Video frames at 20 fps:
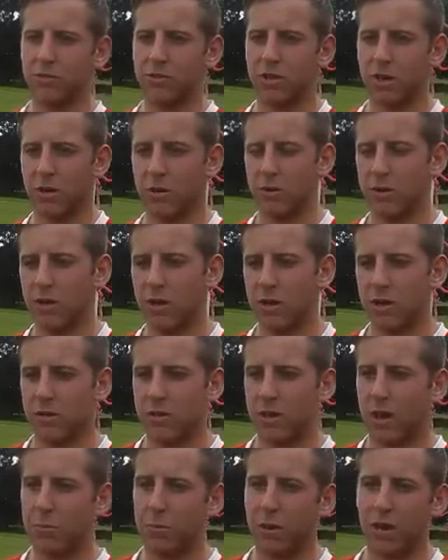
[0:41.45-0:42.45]
So
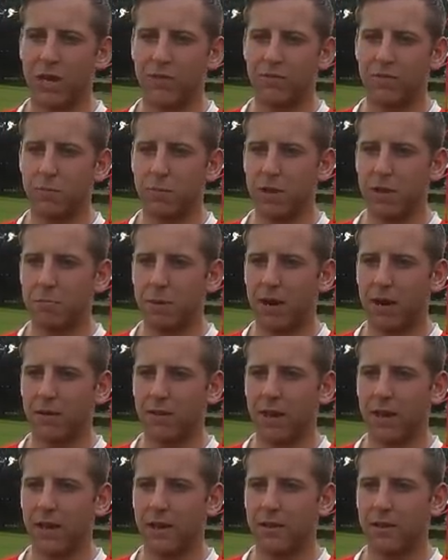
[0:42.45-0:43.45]
they believed in me back
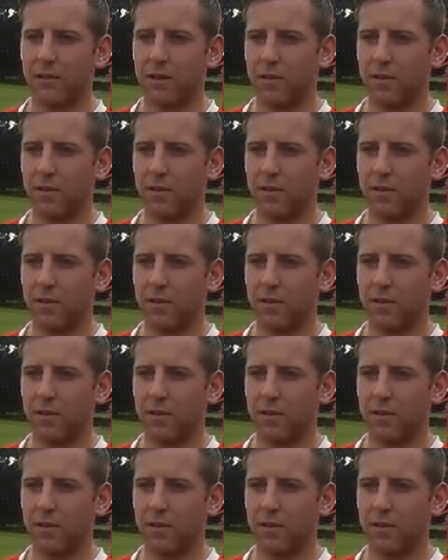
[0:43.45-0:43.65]
then.